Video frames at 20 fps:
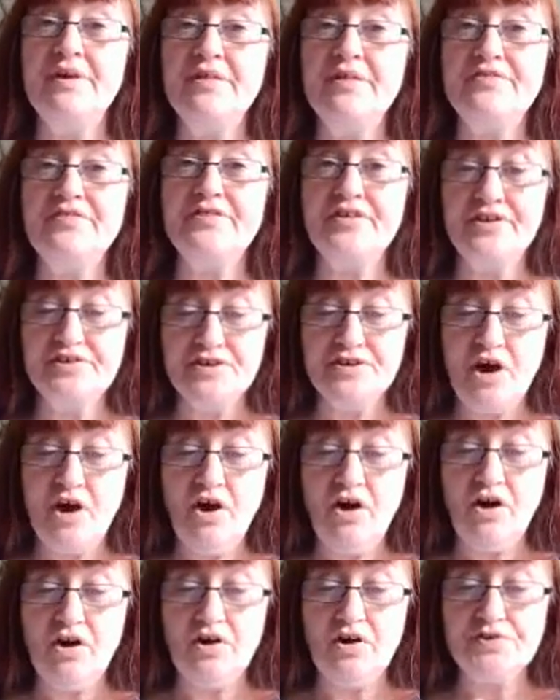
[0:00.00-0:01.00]
Myth and
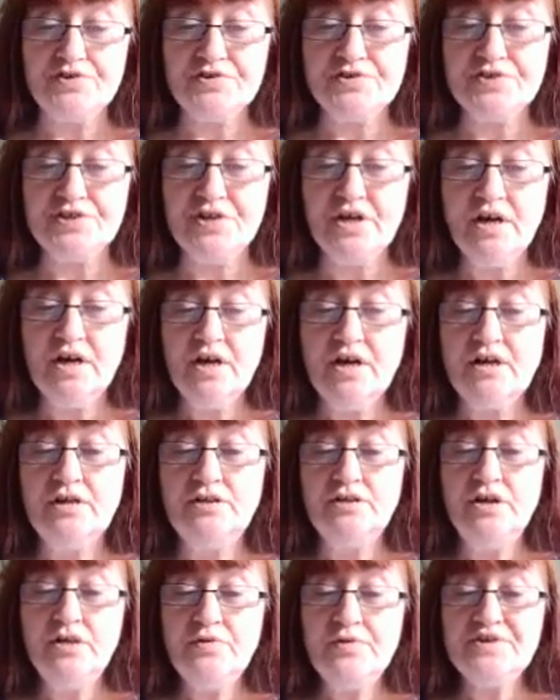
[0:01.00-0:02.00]
Art,
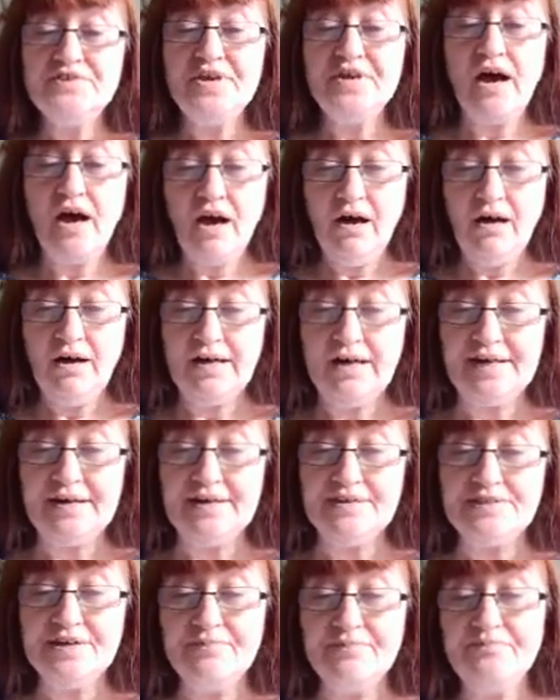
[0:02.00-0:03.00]
Lewis
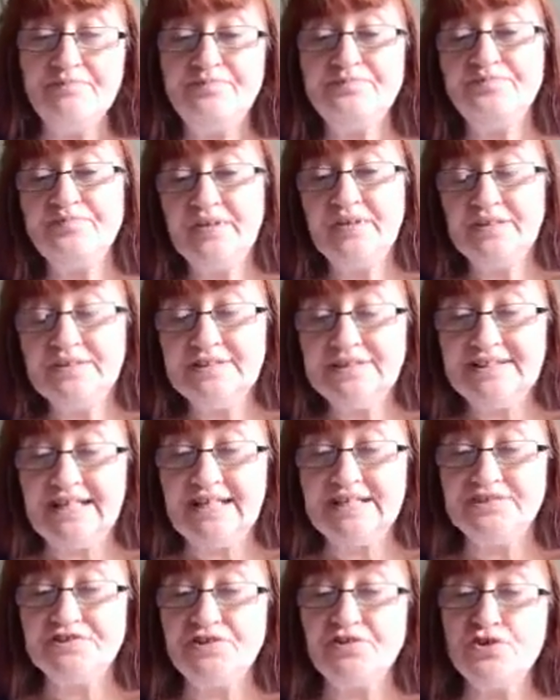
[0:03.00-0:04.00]
Hyde
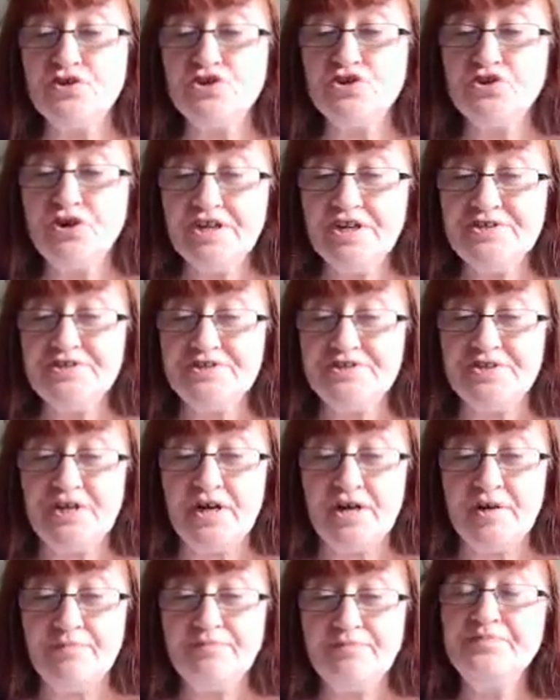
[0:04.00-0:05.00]
says that the
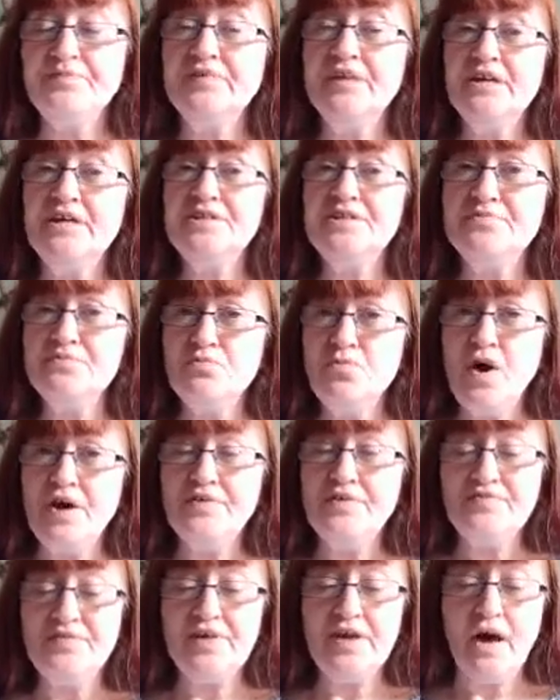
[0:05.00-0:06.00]
trickster is
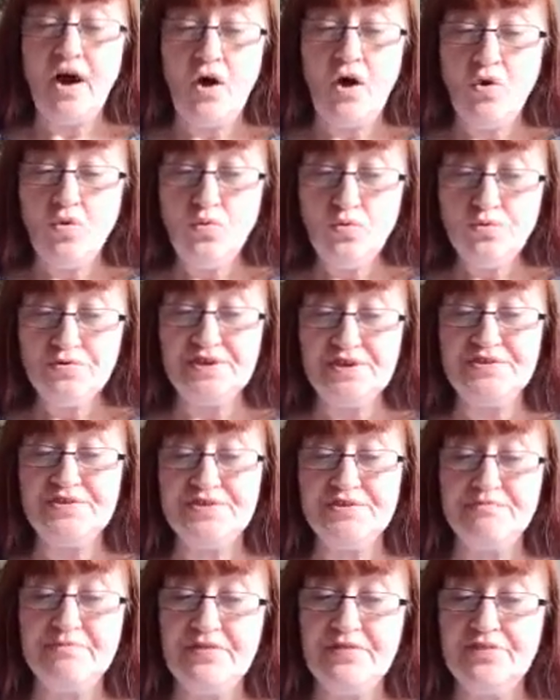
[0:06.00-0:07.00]
one of the
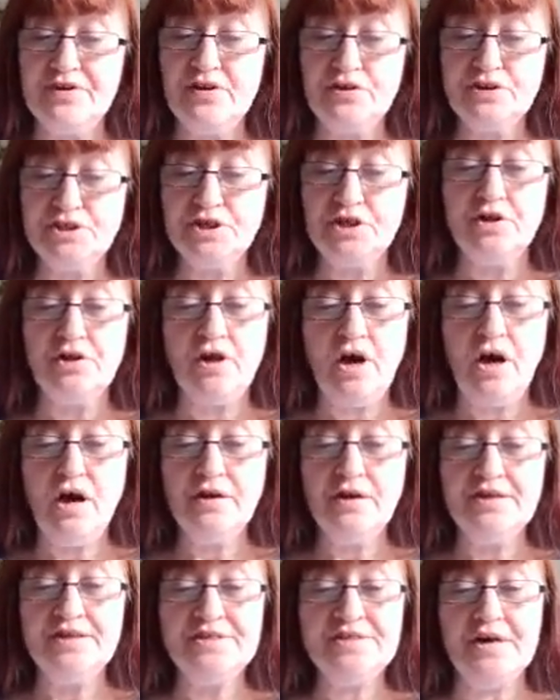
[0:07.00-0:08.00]
oldest mythological
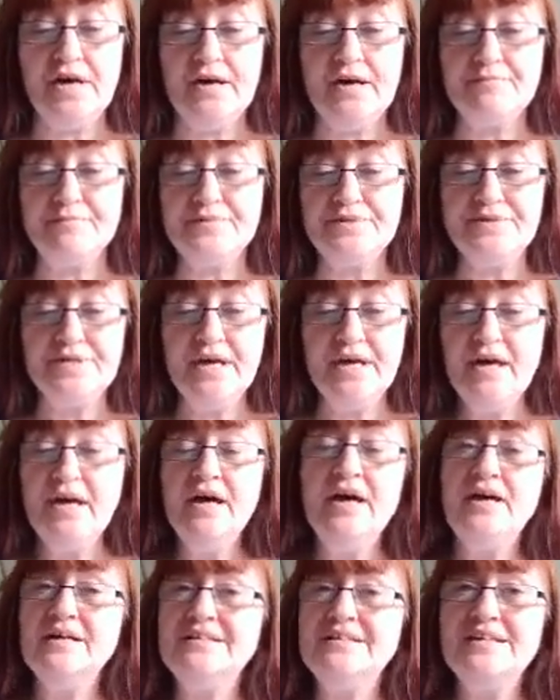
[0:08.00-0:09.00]
archetypes
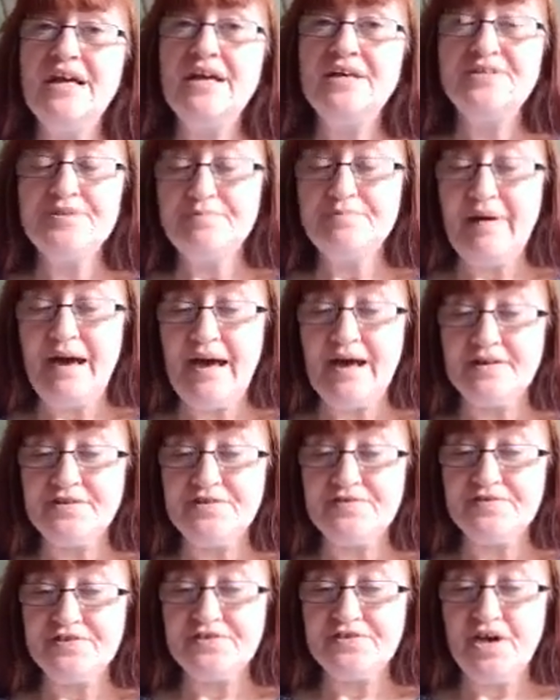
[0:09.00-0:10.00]
and dates back
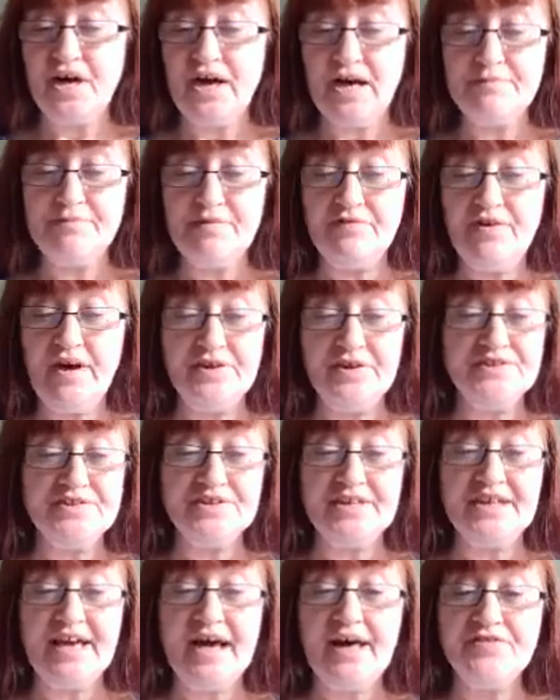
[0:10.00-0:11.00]
to the time of
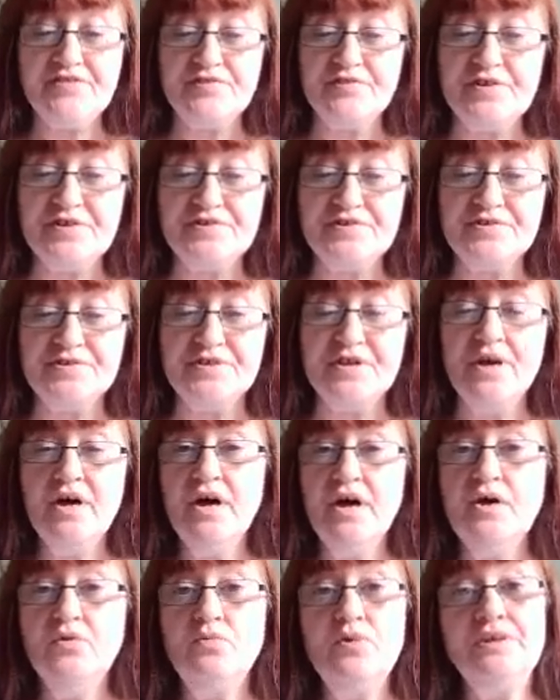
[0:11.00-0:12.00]
hunter-gatherers,
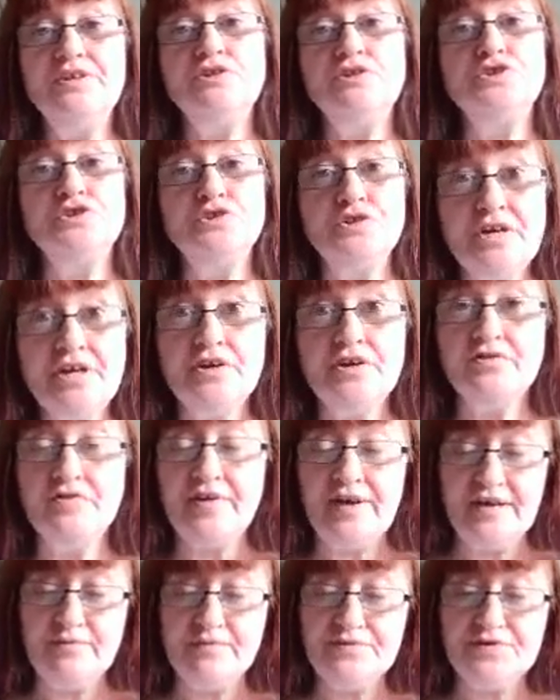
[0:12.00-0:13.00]
when
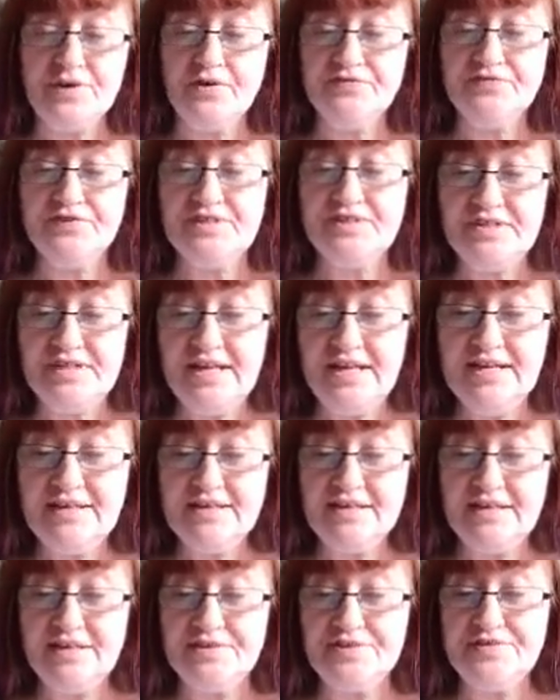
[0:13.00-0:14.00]
trickery was often
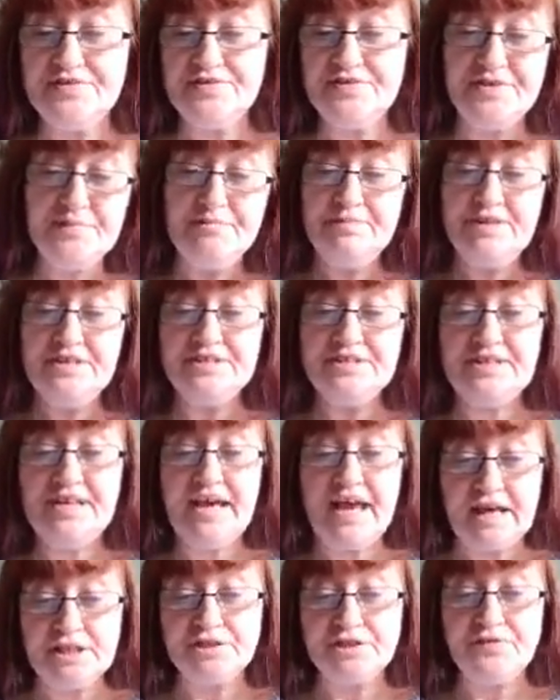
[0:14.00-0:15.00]
needed simply to
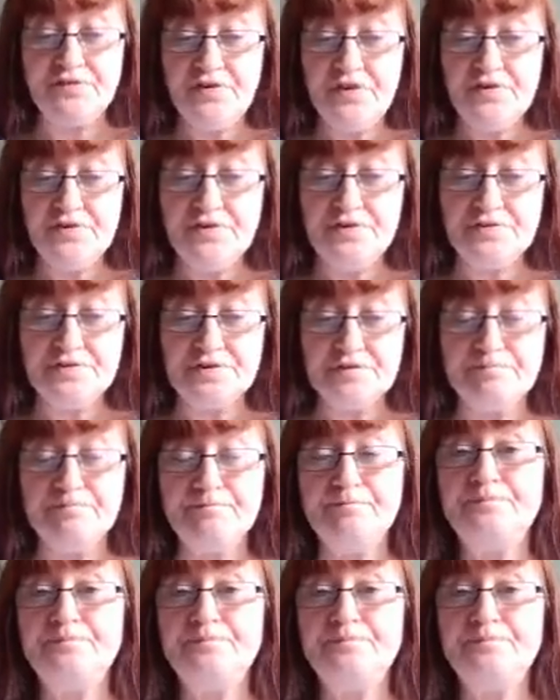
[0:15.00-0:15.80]
catch food.